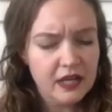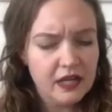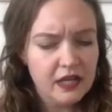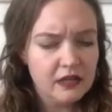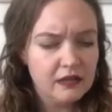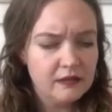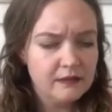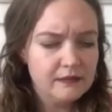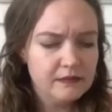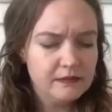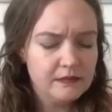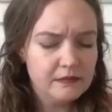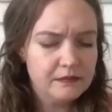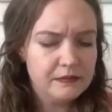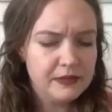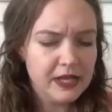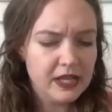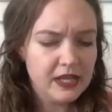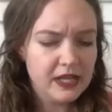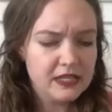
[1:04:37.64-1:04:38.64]
um,
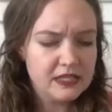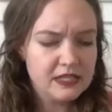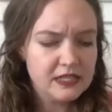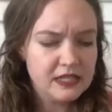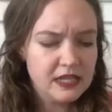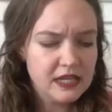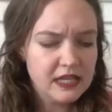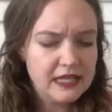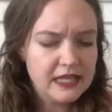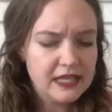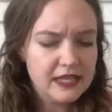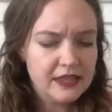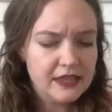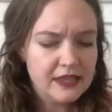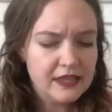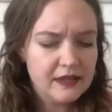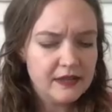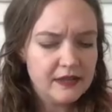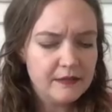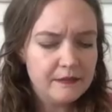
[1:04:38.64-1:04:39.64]
but
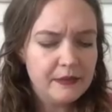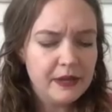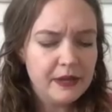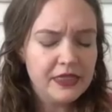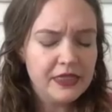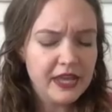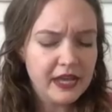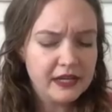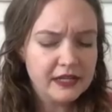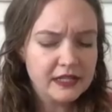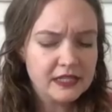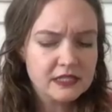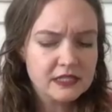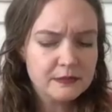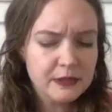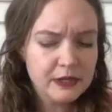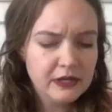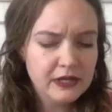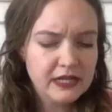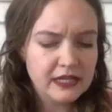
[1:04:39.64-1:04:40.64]
but that
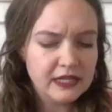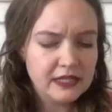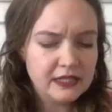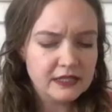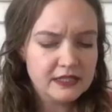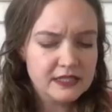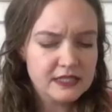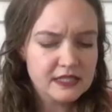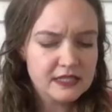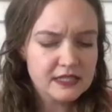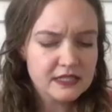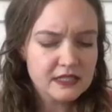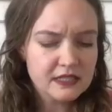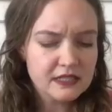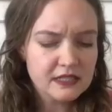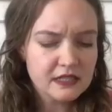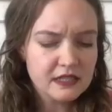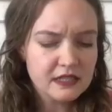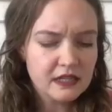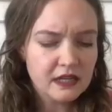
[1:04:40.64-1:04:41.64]
experience
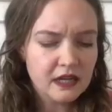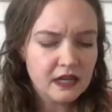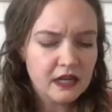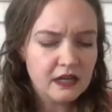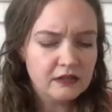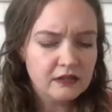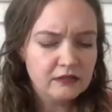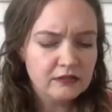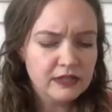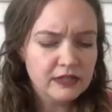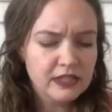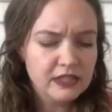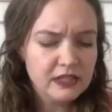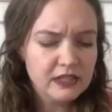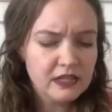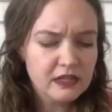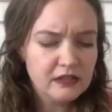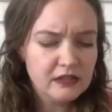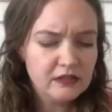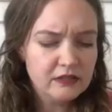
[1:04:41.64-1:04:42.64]
uh,
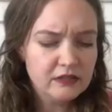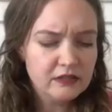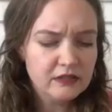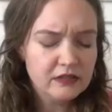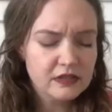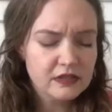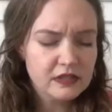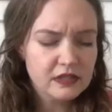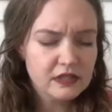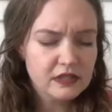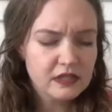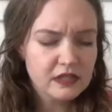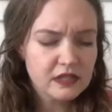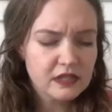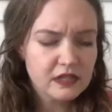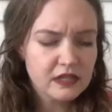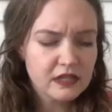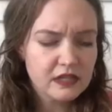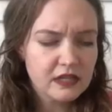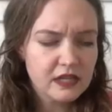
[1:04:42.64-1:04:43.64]
really
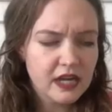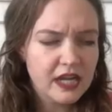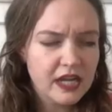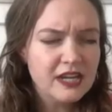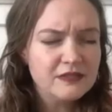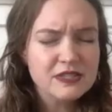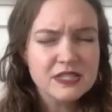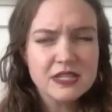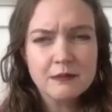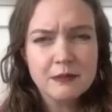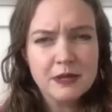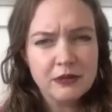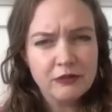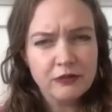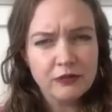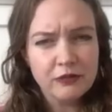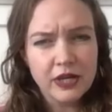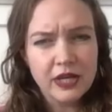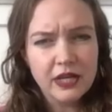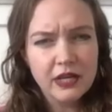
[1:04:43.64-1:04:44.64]
kind of set me
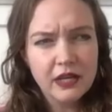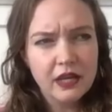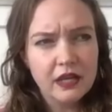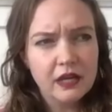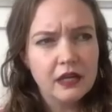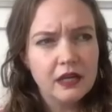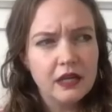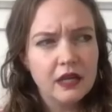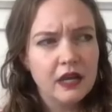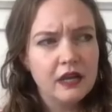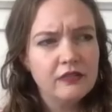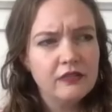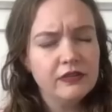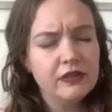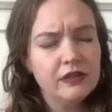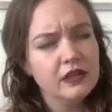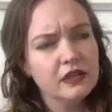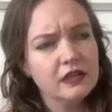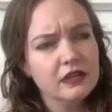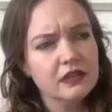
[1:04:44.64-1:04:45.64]
free and I, I feel
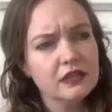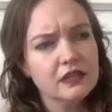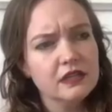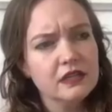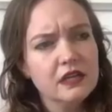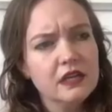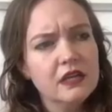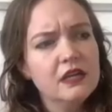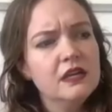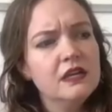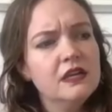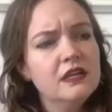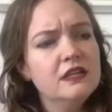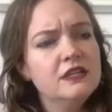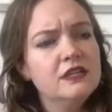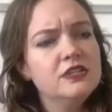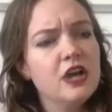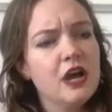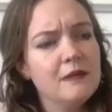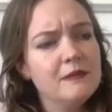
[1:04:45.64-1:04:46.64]
like it
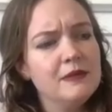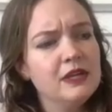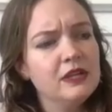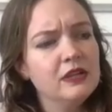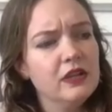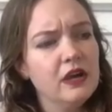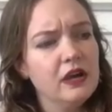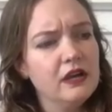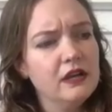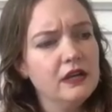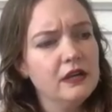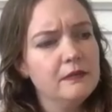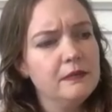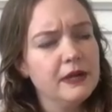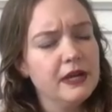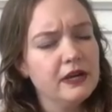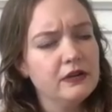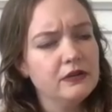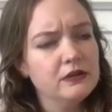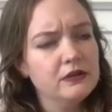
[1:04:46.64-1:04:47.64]
taught me a lot
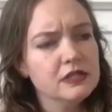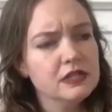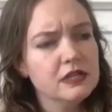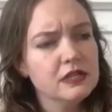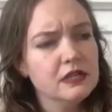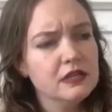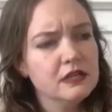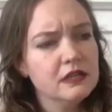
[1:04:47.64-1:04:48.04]
about